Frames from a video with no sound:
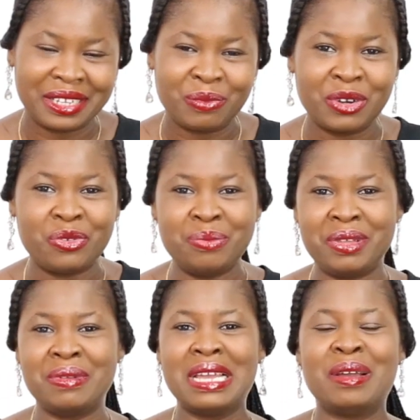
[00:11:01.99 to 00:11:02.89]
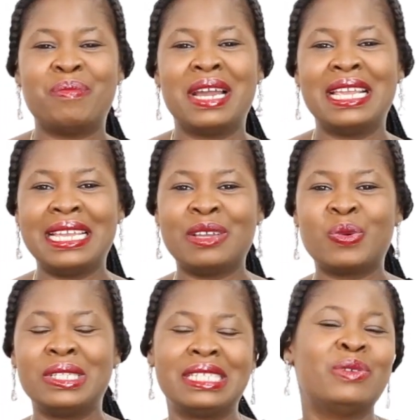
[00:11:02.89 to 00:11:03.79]
gain. What do we mean by
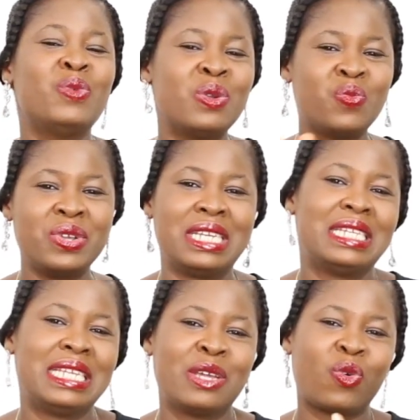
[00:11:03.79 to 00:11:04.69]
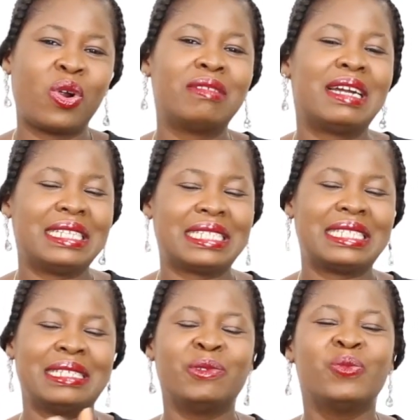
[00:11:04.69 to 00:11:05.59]
equity? Win-win, equal
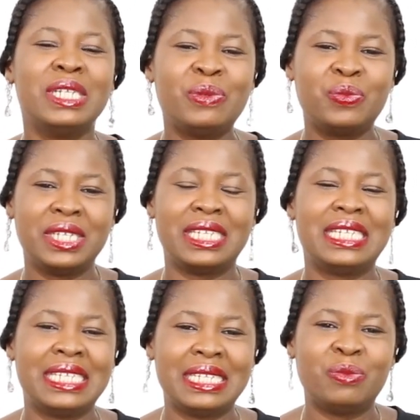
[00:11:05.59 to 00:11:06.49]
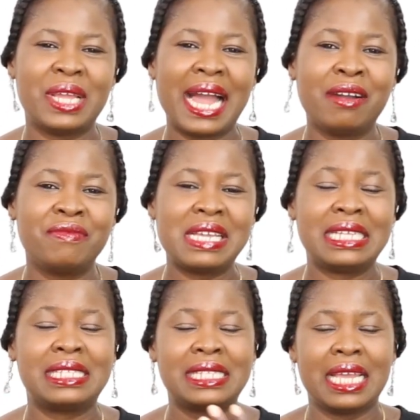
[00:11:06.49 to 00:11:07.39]
rights, win-win. We have a
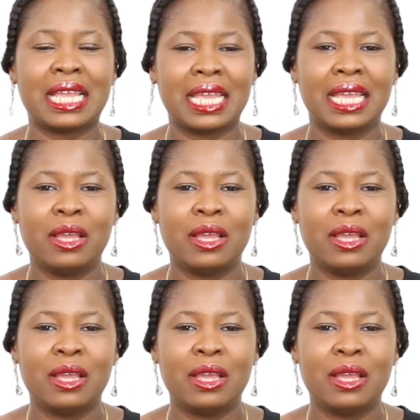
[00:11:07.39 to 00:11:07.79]
stake.